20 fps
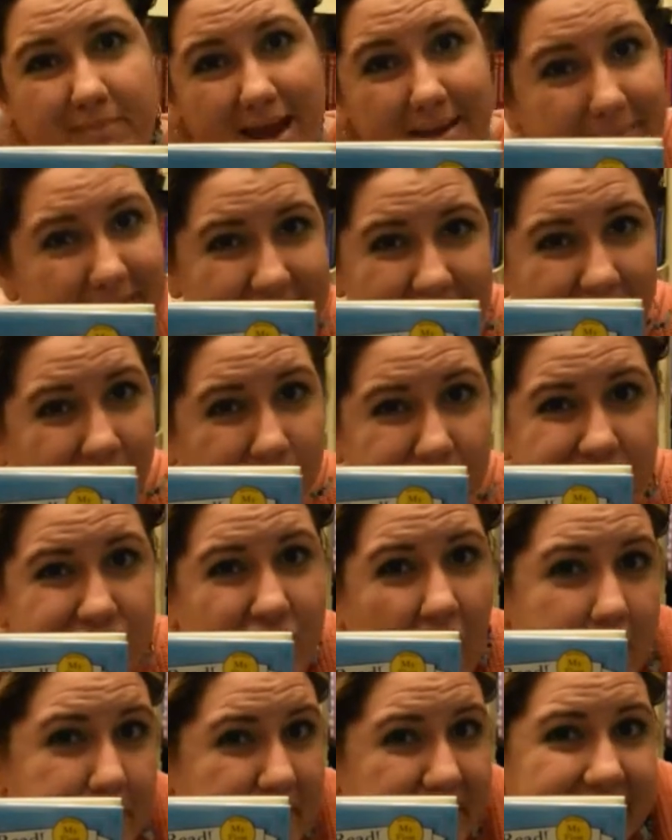they want to
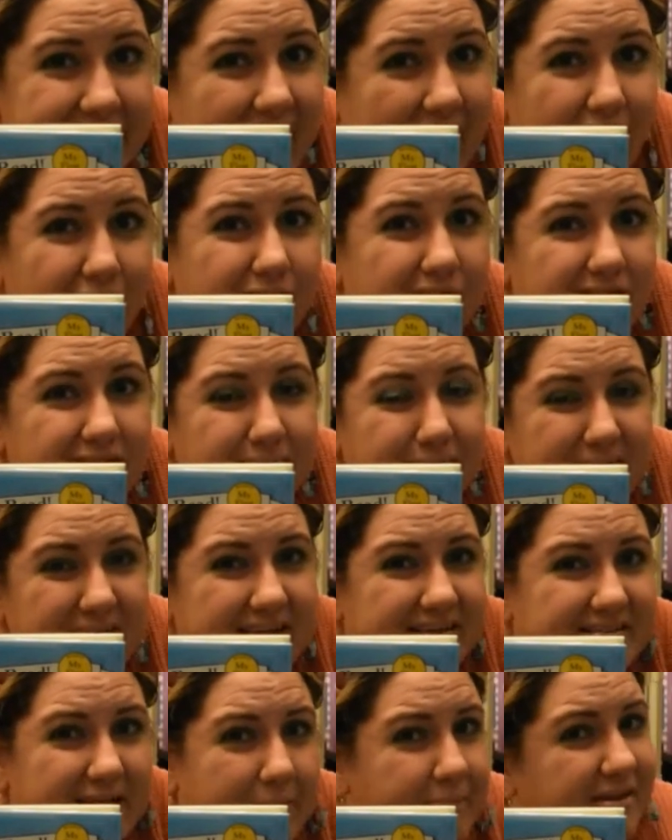try being
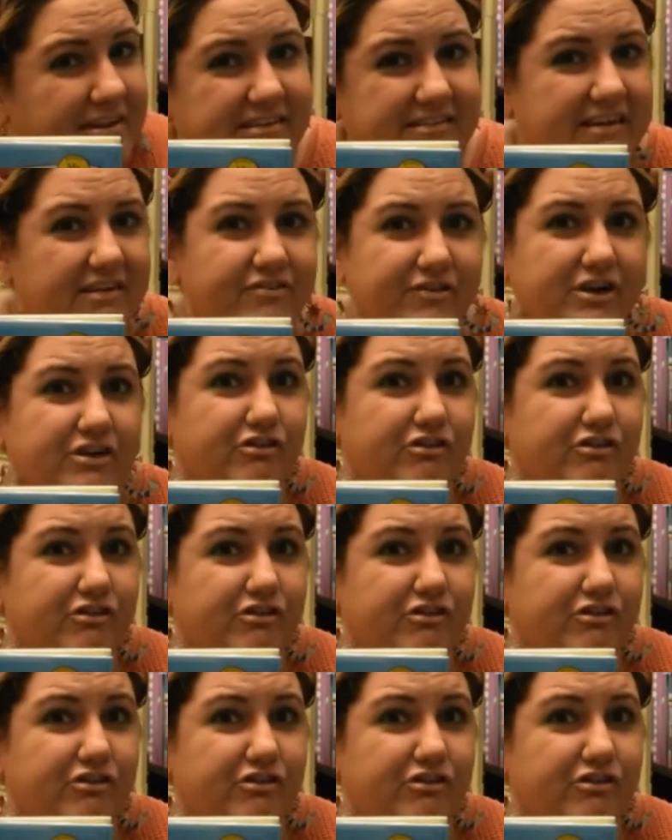something different